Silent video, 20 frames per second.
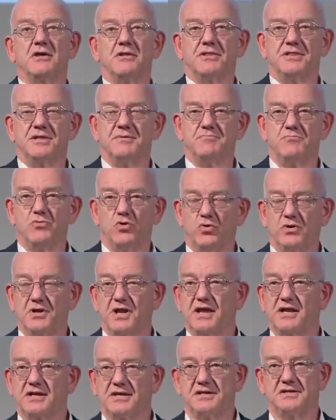the more
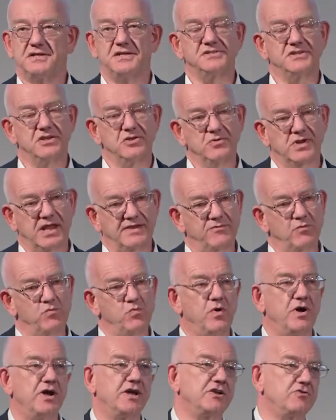likely it is that you'll have a
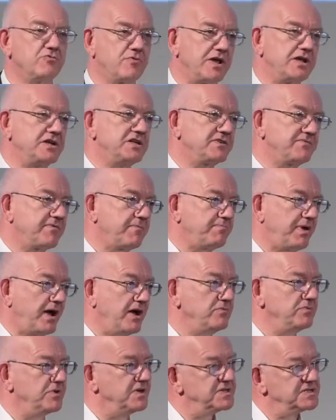wide range of
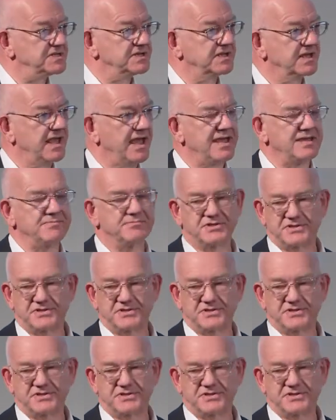opponents in a game,